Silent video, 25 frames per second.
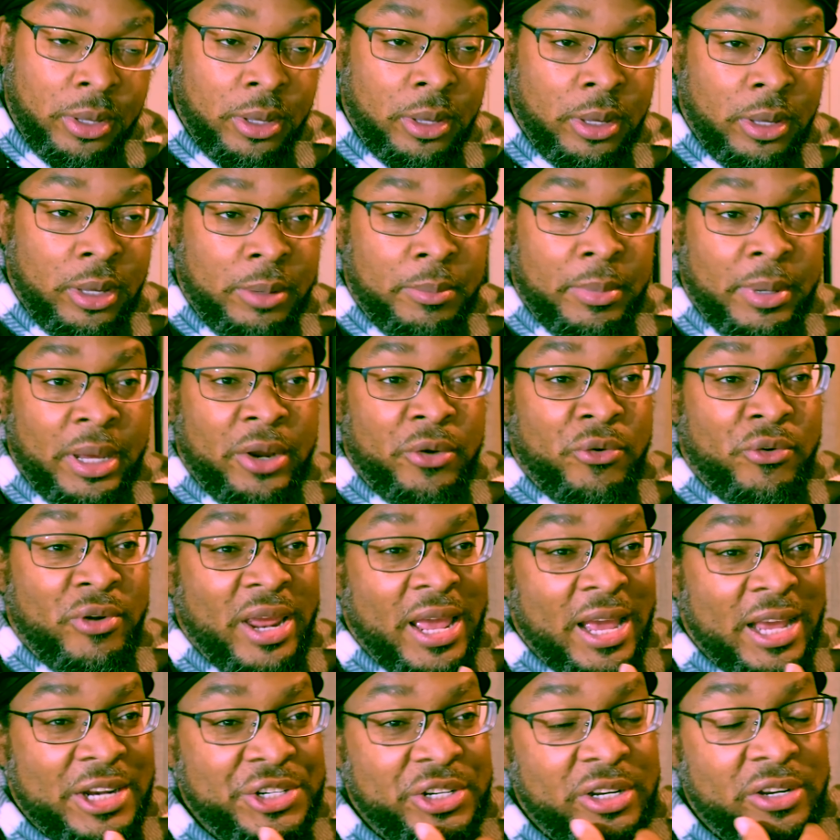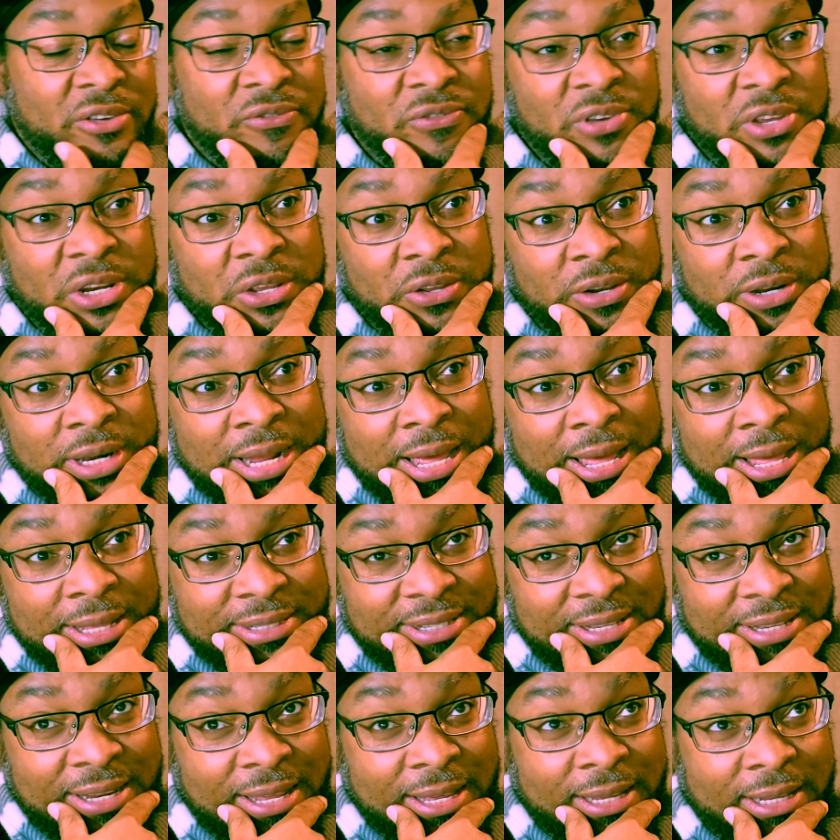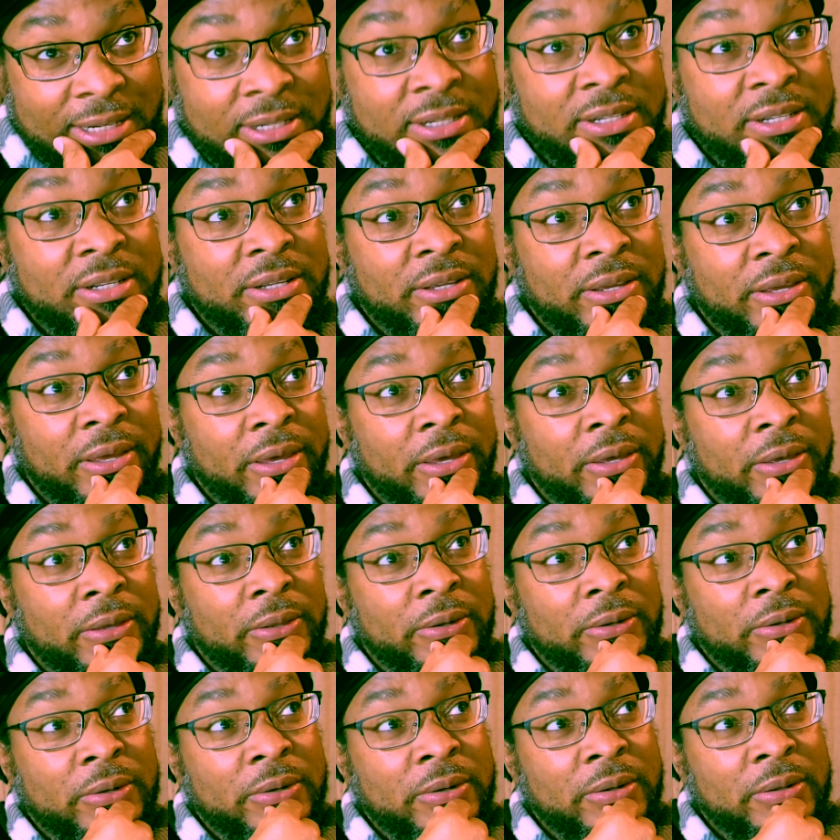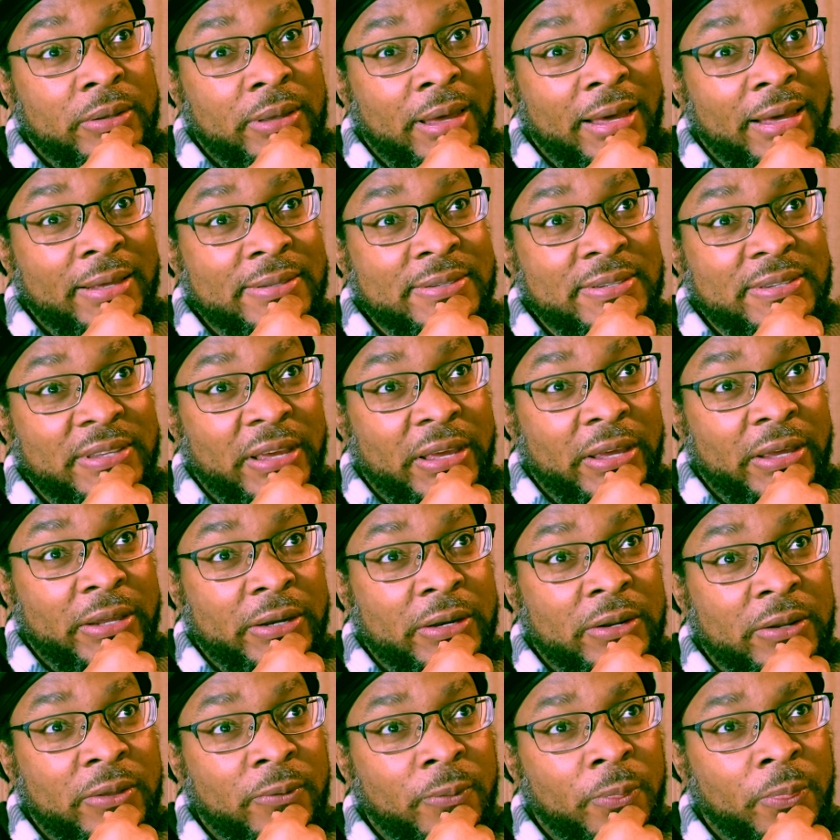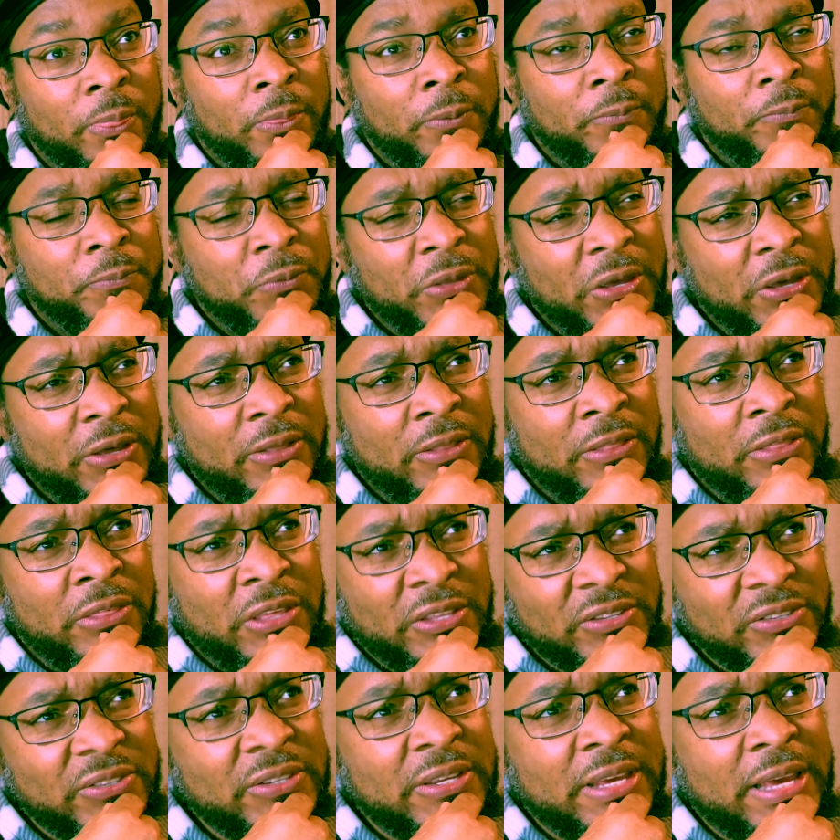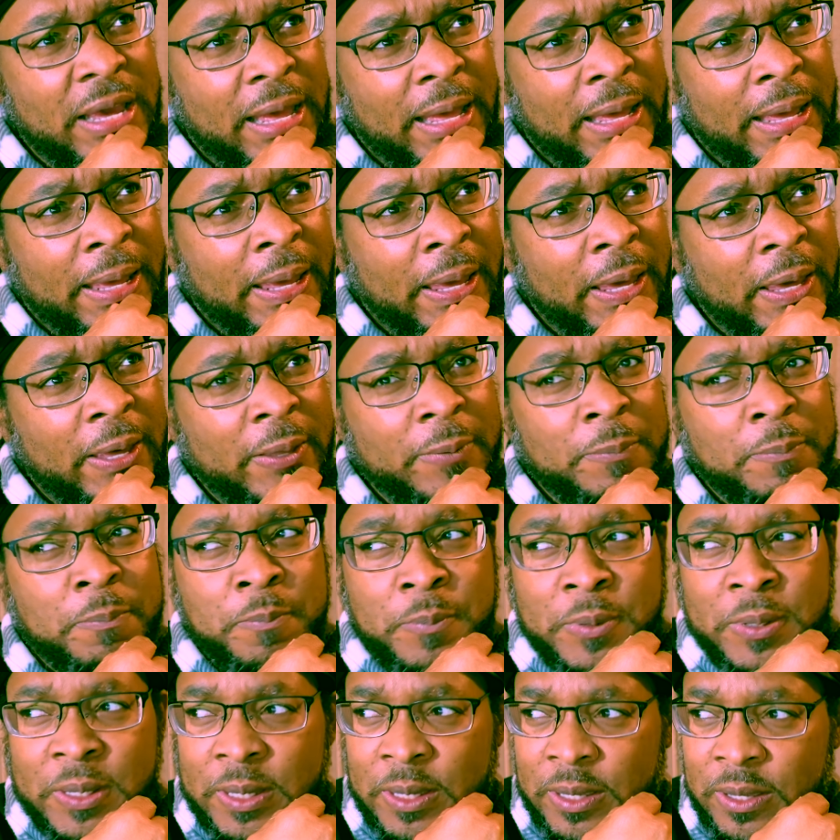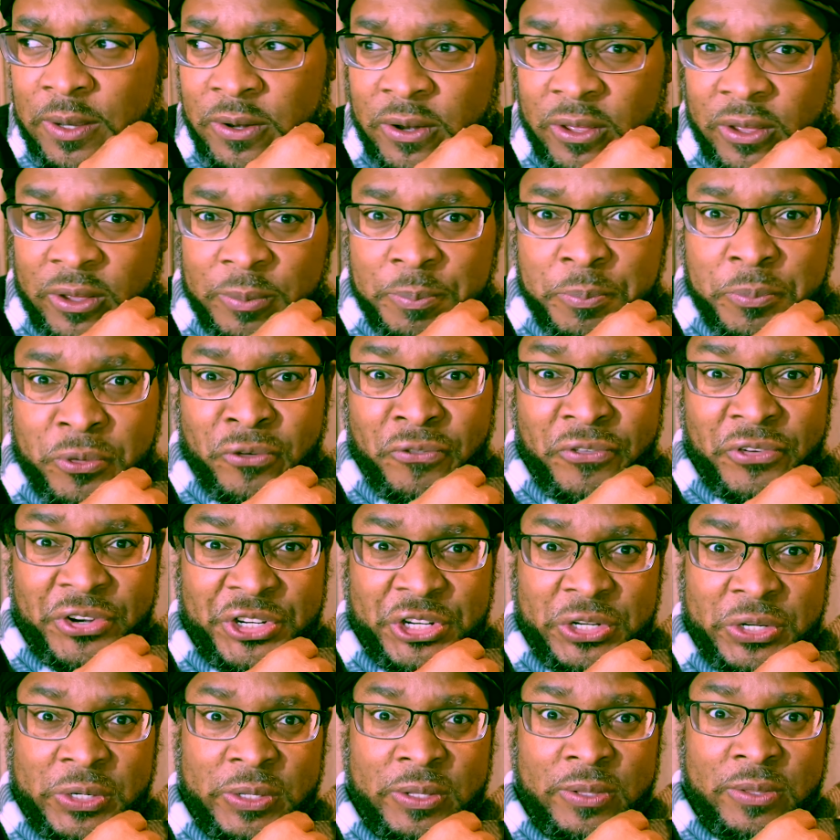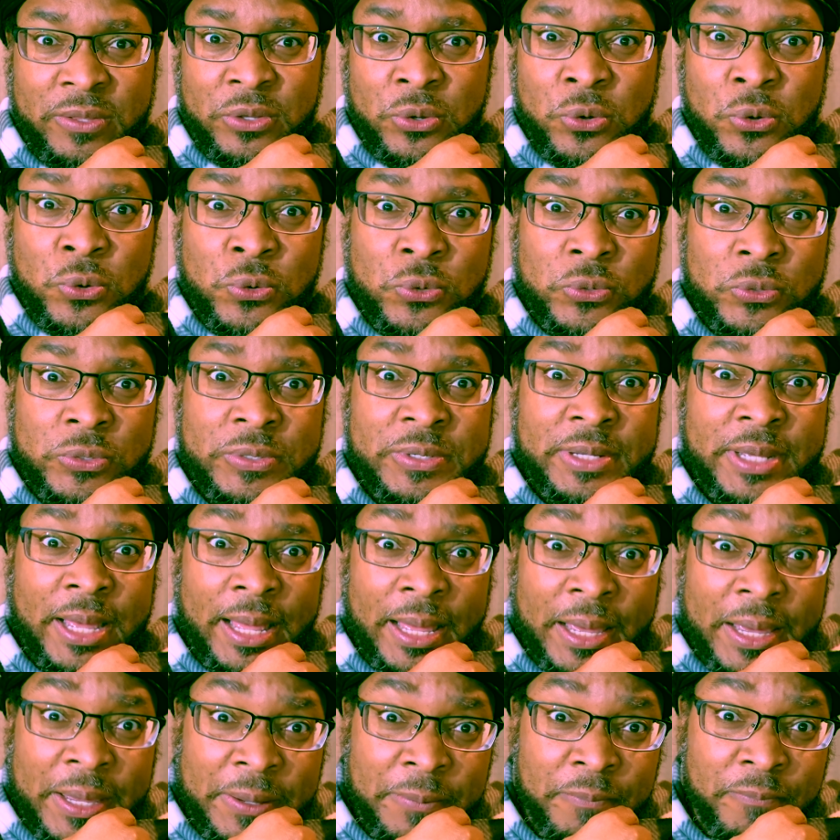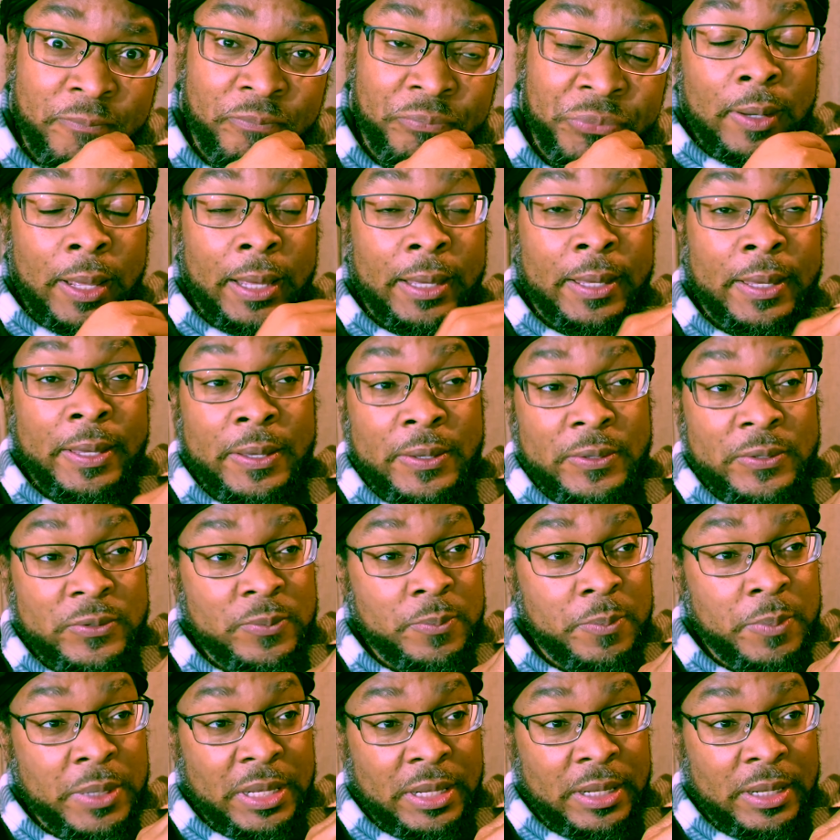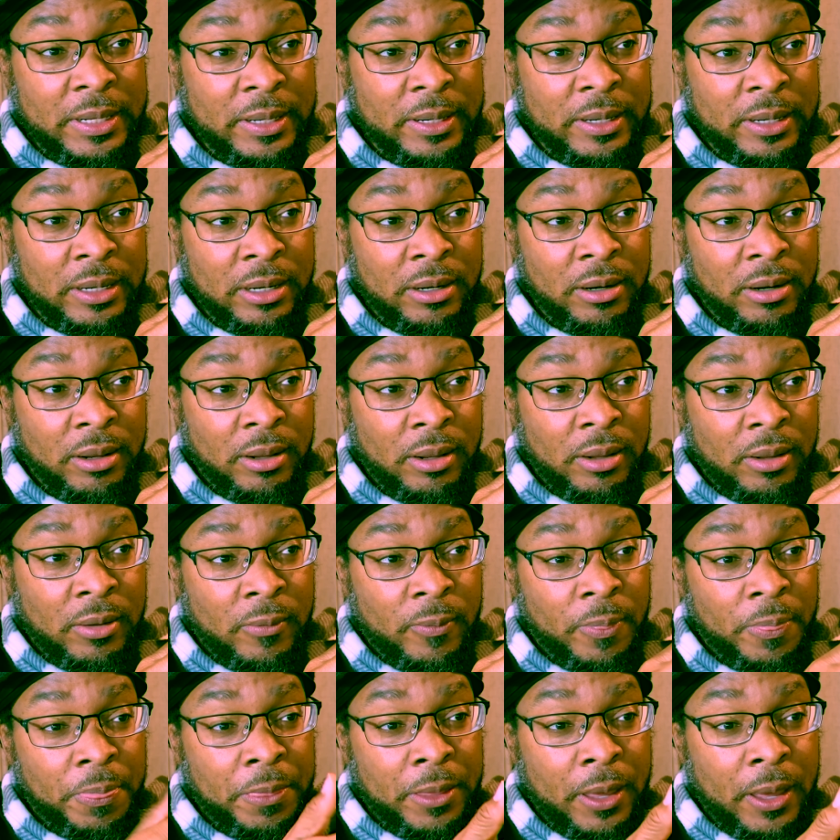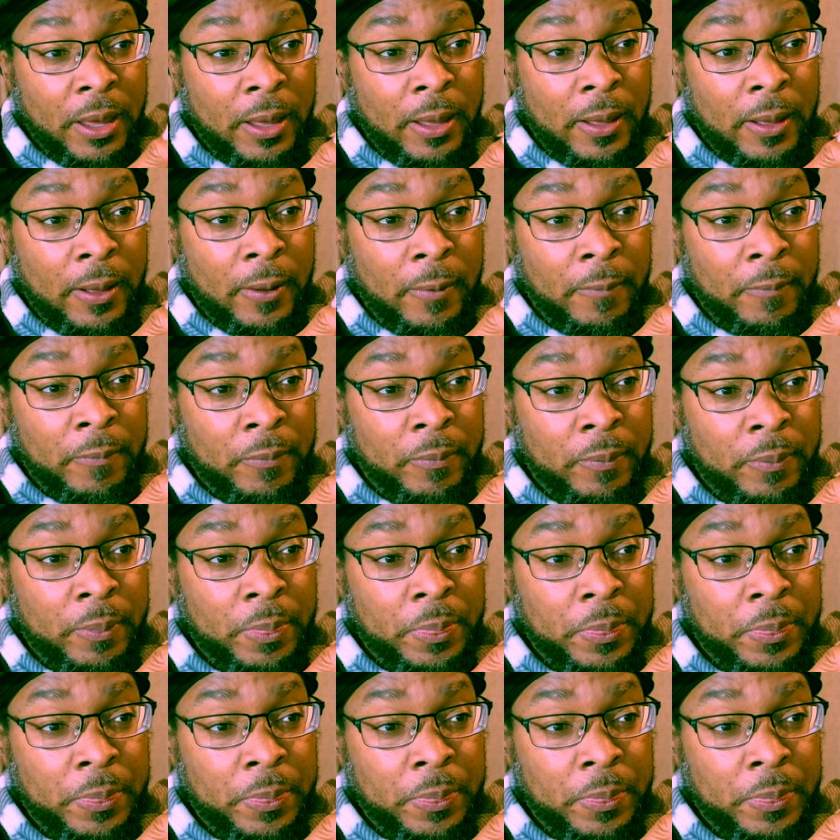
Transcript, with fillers: in my reaction video last night and I said this guy had been a professional the whole time. Like he's been um